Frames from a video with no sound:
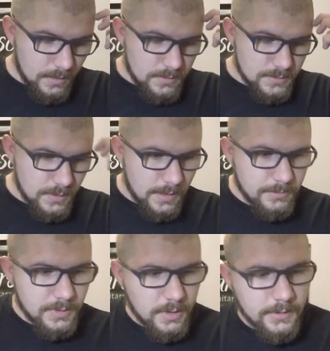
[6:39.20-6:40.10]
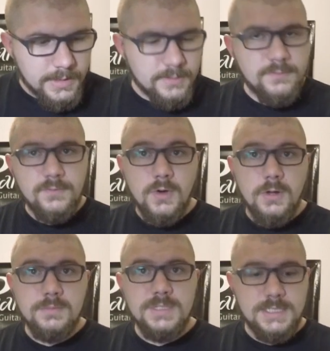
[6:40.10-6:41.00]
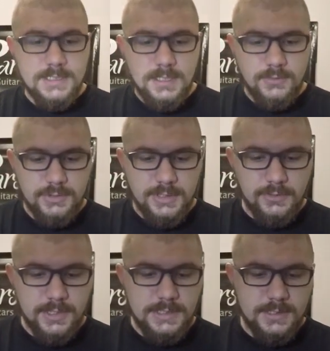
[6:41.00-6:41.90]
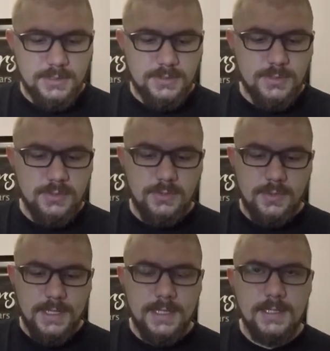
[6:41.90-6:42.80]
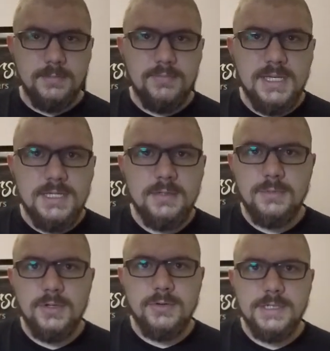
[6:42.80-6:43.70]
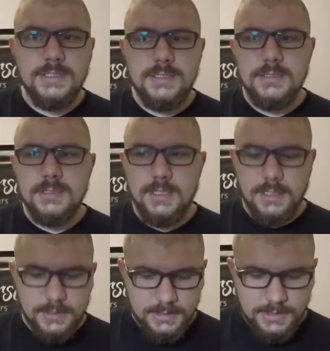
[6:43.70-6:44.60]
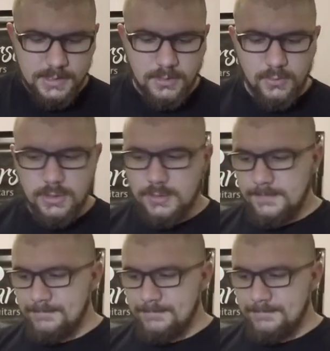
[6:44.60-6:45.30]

So I'm going from 600 grit to a medium grit steel wool.